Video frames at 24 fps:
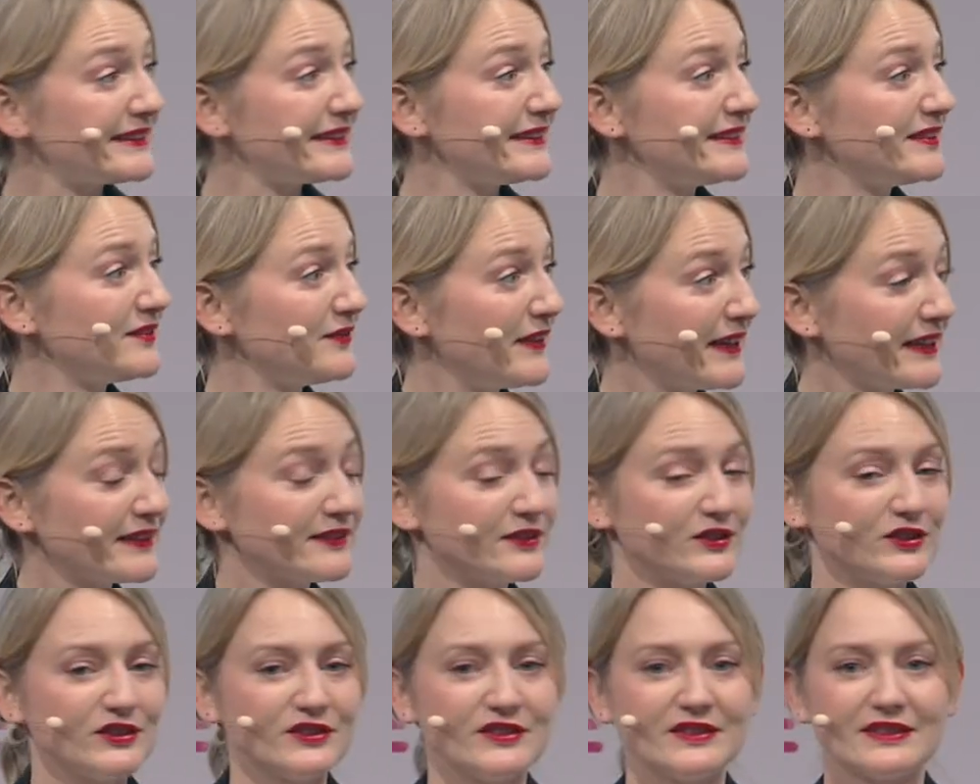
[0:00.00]
these
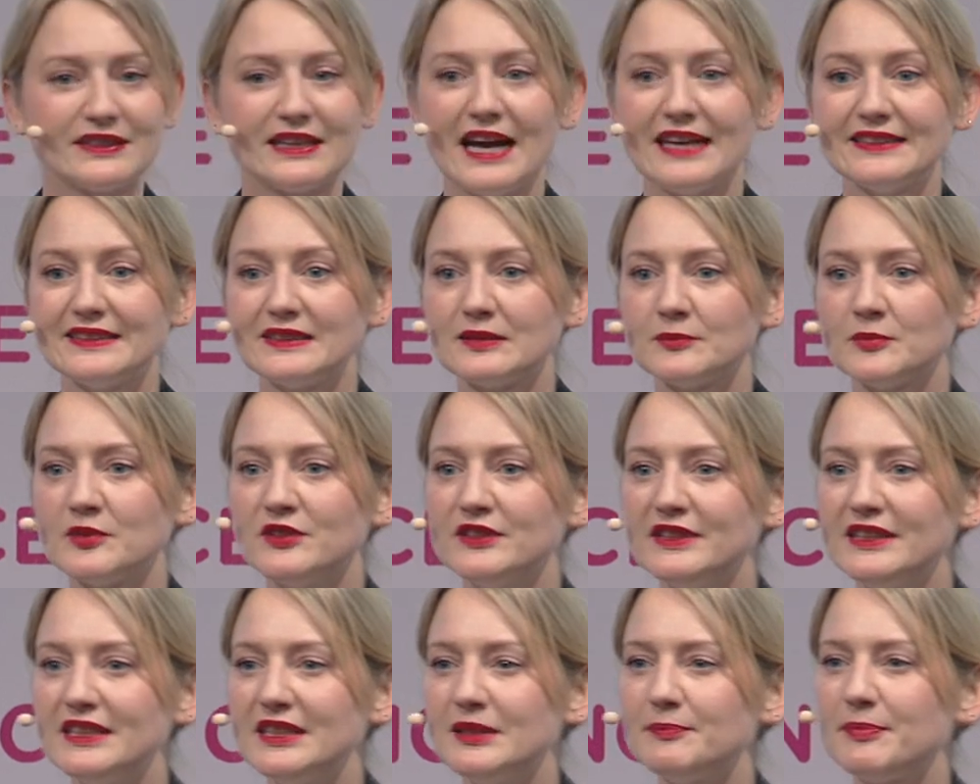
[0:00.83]
factors, the customer
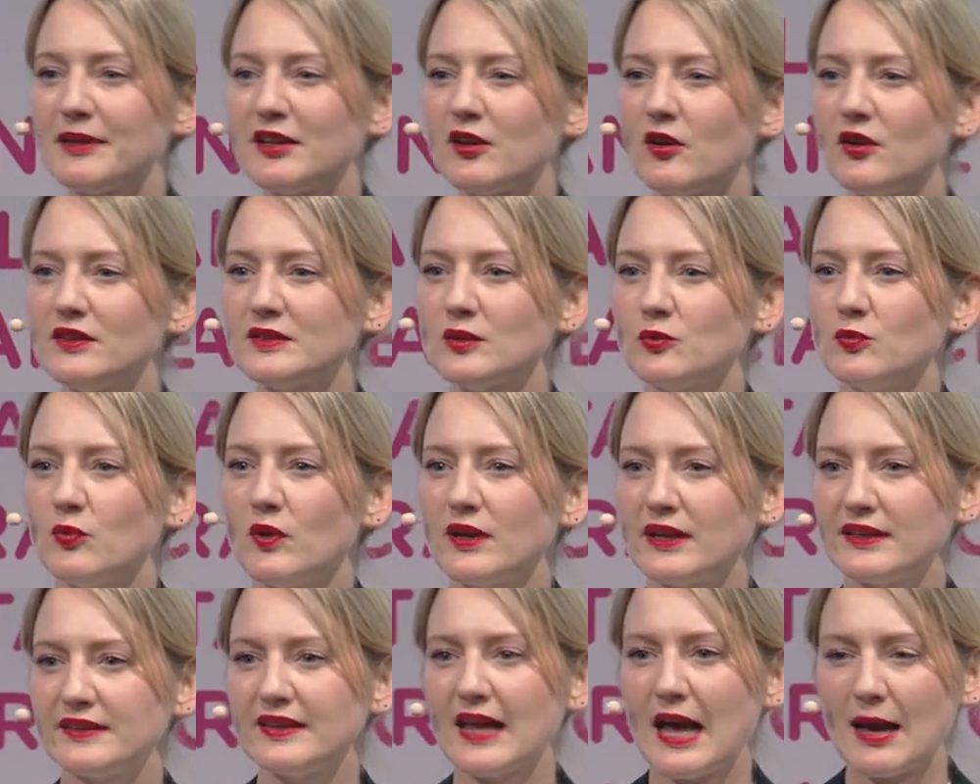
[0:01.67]
need, but also
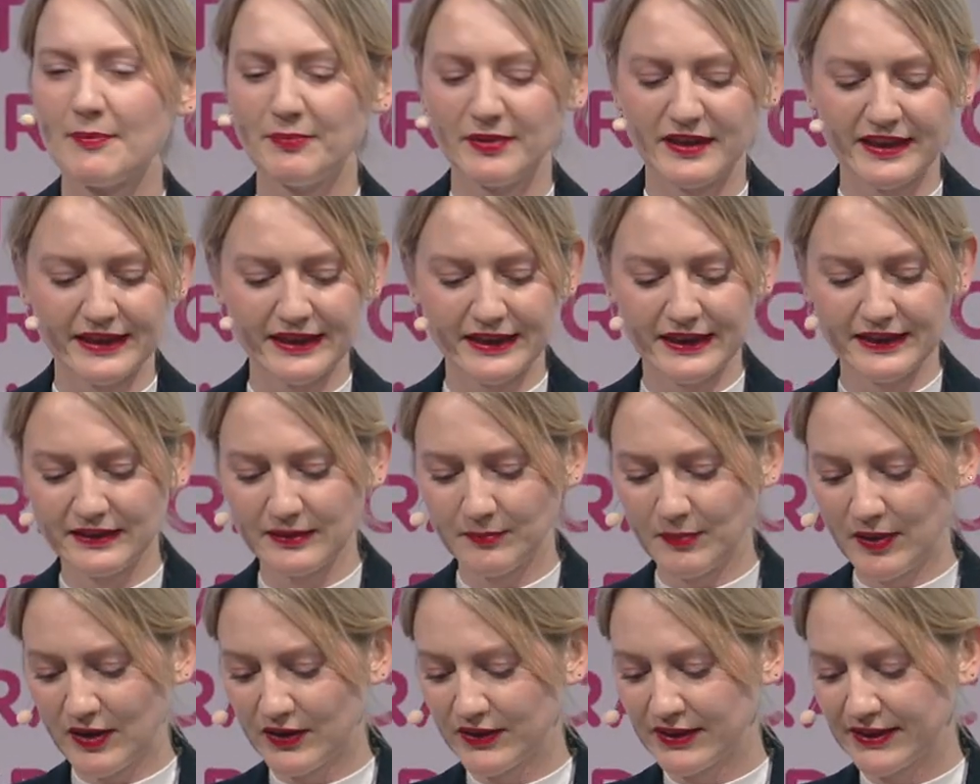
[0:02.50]
what is happening in the
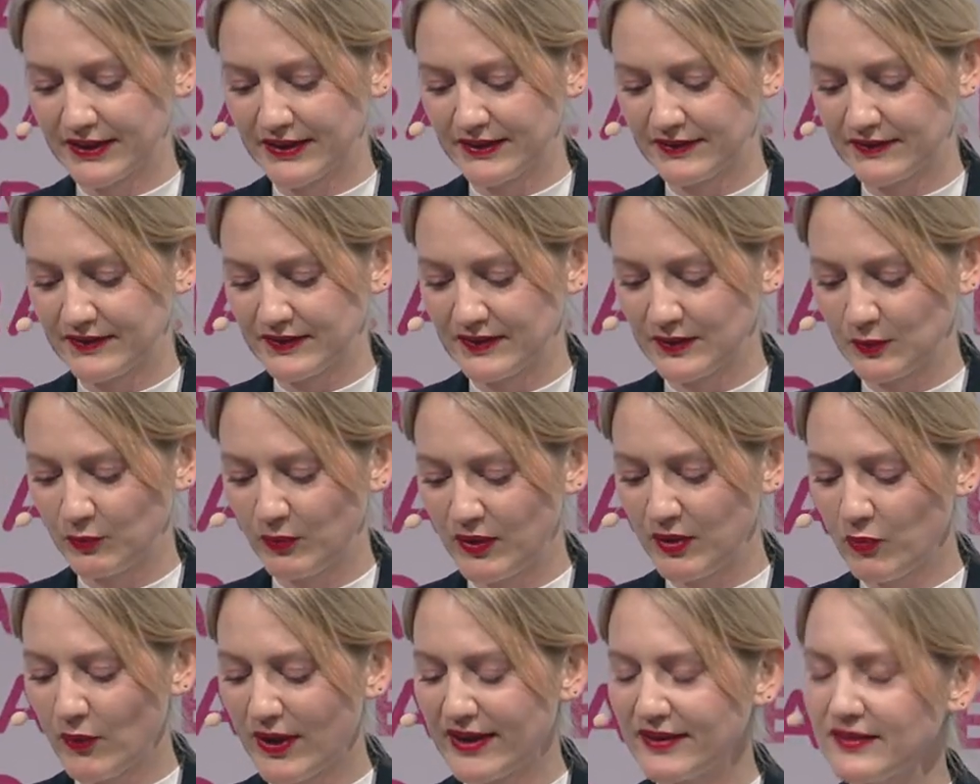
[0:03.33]
market, we
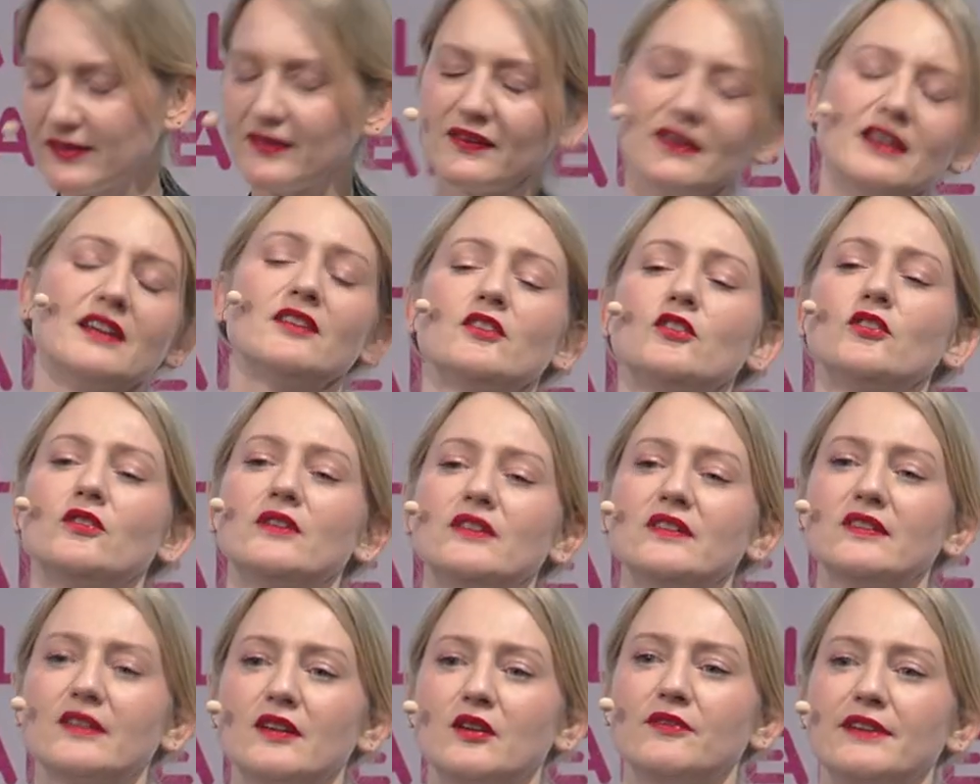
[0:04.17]
went into
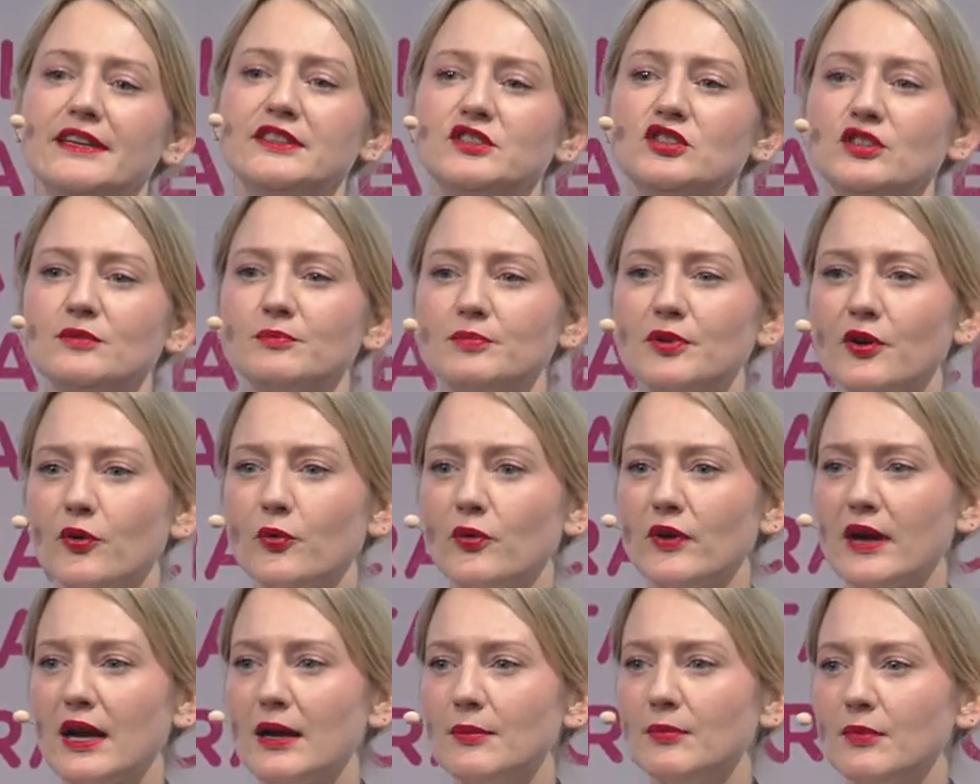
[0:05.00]
this innovation
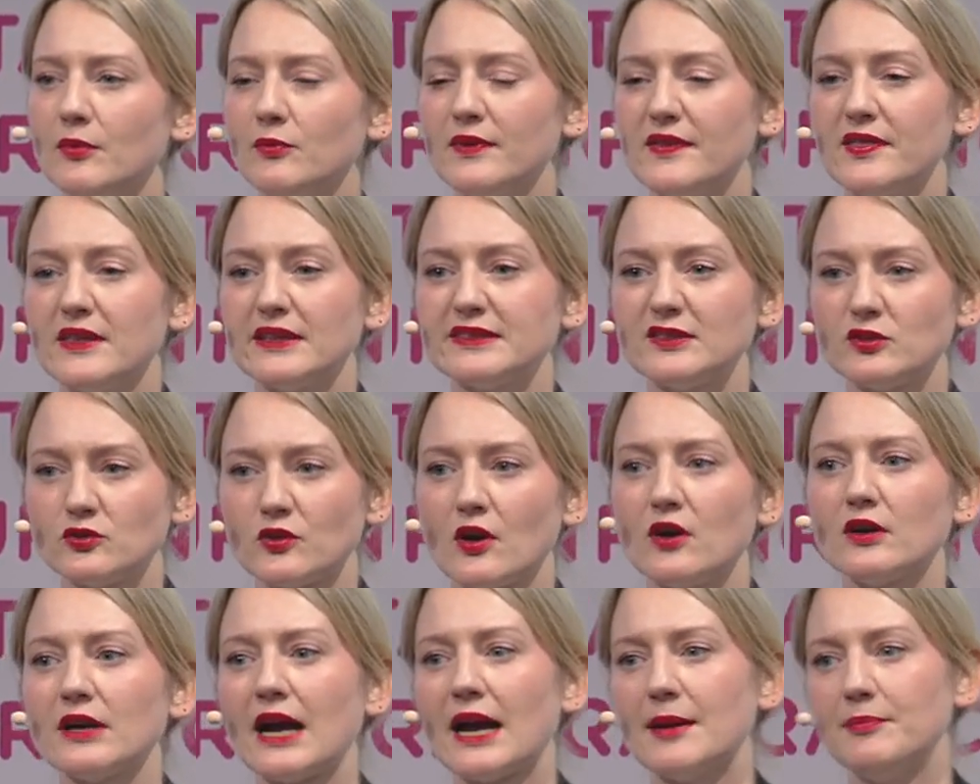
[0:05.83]
program with a
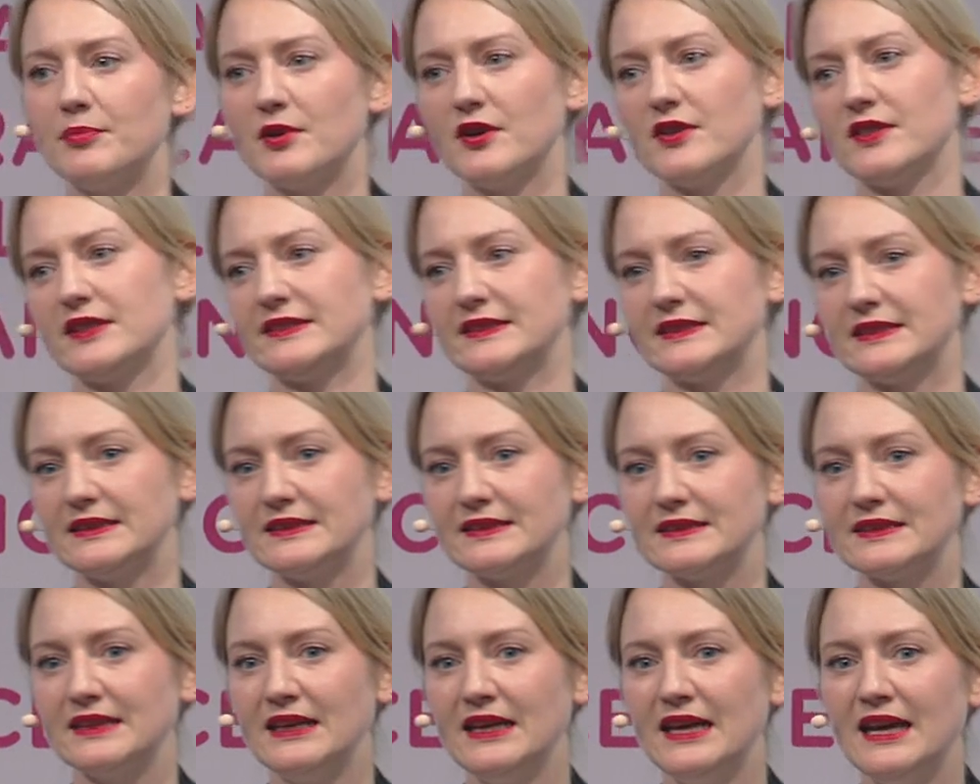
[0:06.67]
strong
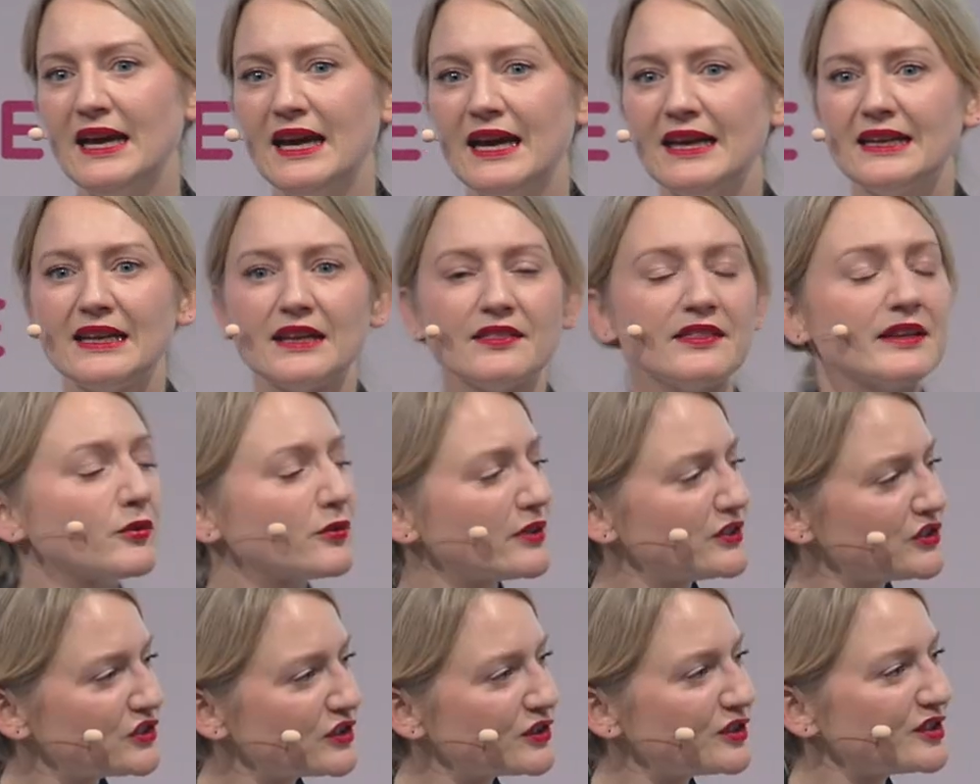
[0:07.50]
hypothesis. And I think
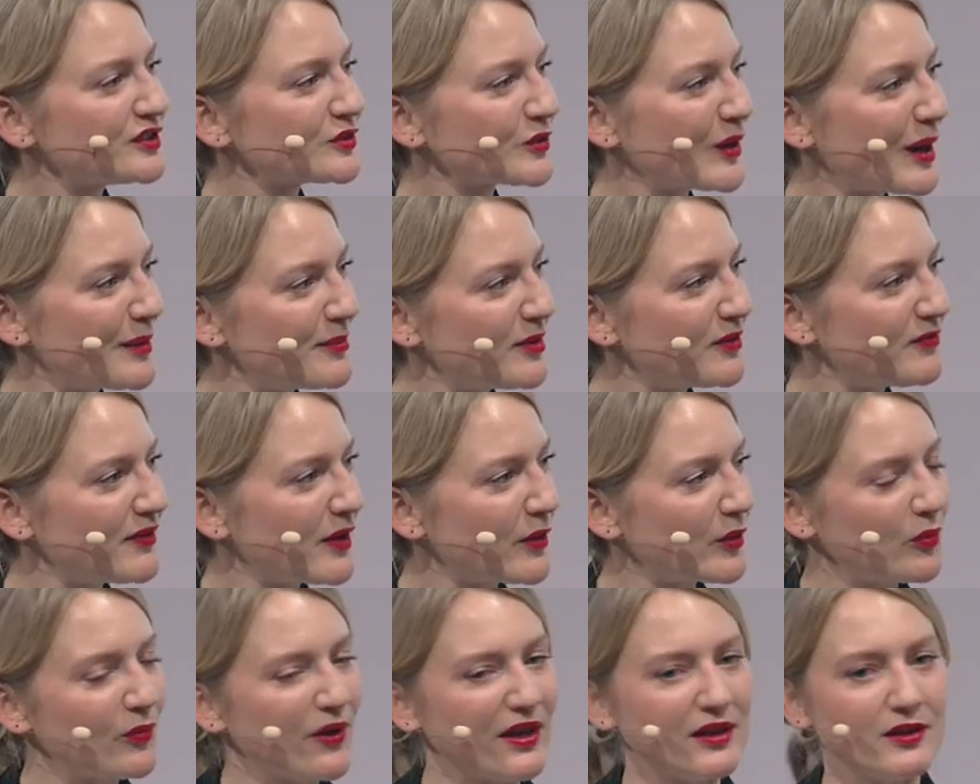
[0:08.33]
Christian described it
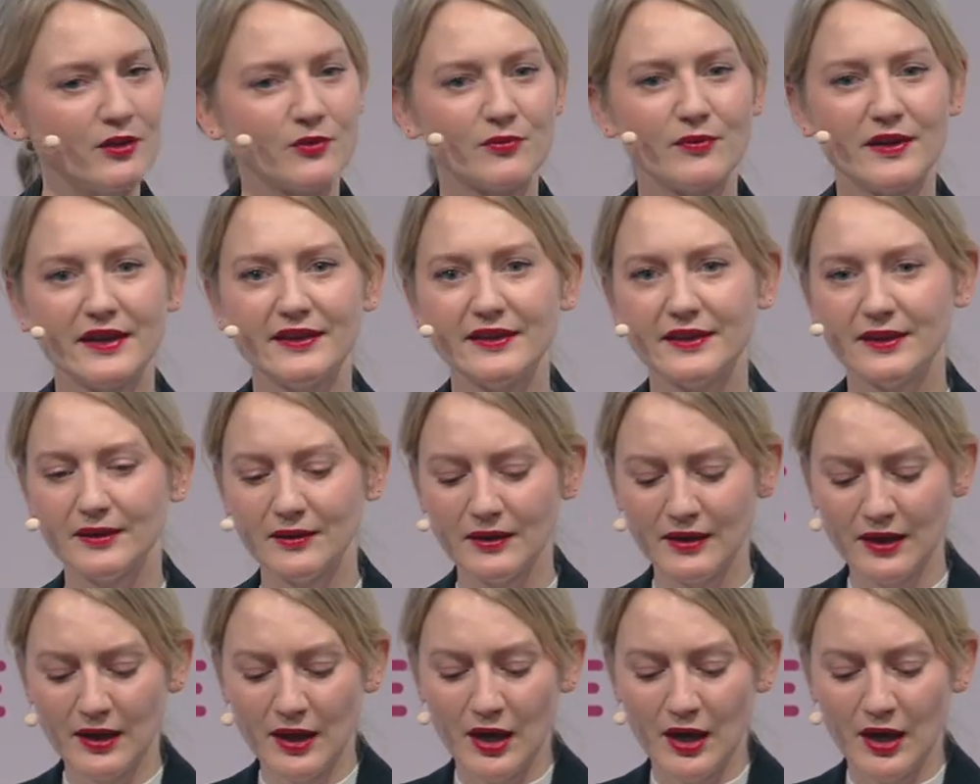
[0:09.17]
very well already.